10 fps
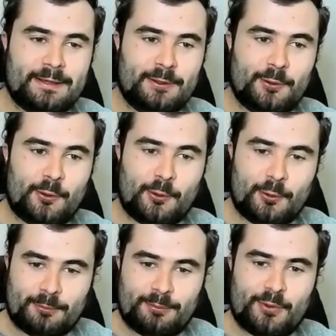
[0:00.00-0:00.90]

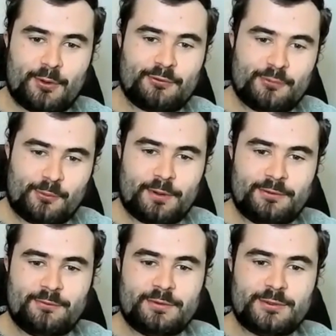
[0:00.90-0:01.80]
your personal
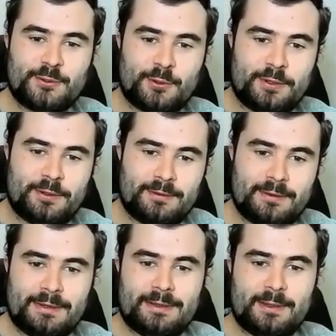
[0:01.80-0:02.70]
ones you've enjoyed
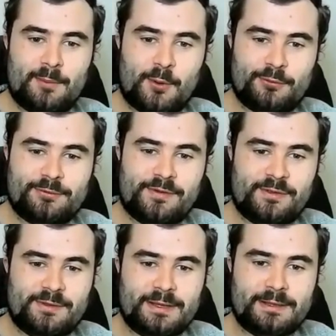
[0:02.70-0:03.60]
the most
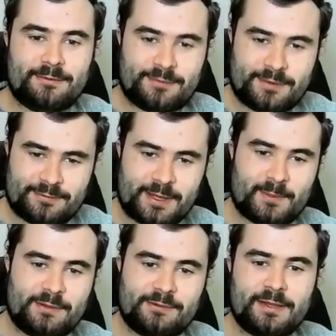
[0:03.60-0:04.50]
visiting, if, if that
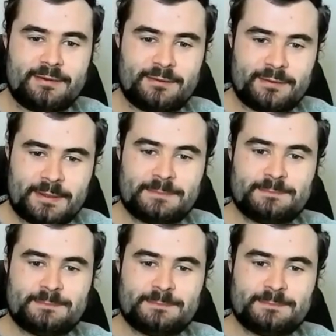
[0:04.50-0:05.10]
makes sense?